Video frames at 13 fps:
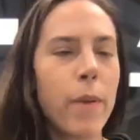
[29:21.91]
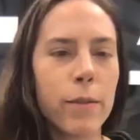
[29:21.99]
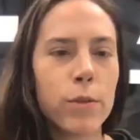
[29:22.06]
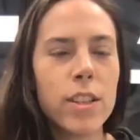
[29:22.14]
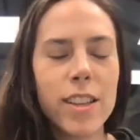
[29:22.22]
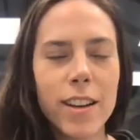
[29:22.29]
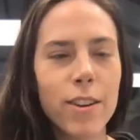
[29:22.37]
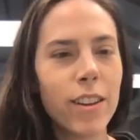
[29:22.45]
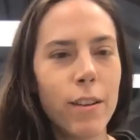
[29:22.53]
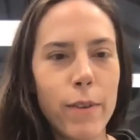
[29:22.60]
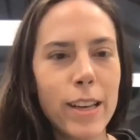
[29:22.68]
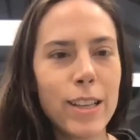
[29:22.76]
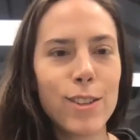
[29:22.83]
every single
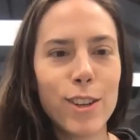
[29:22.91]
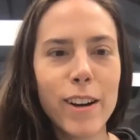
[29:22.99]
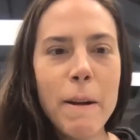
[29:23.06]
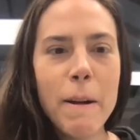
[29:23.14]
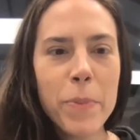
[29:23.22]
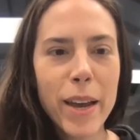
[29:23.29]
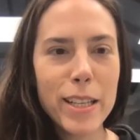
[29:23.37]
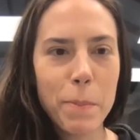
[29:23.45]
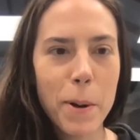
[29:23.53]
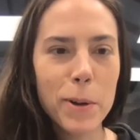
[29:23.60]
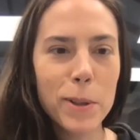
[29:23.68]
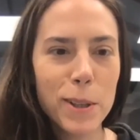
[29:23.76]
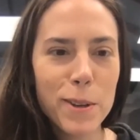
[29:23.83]
investor I
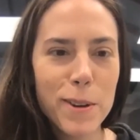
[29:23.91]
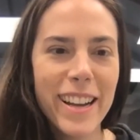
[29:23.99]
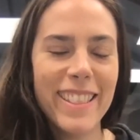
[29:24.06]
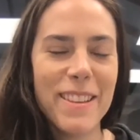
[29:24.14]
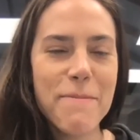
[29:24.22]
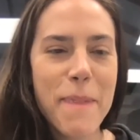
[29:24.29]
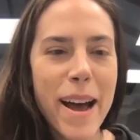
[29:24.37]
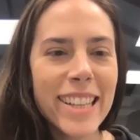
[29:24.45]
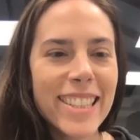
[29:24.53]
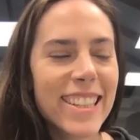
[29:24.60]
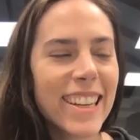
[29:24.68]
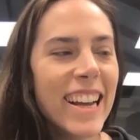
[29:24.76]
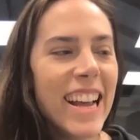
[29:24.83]
spoke to in the past,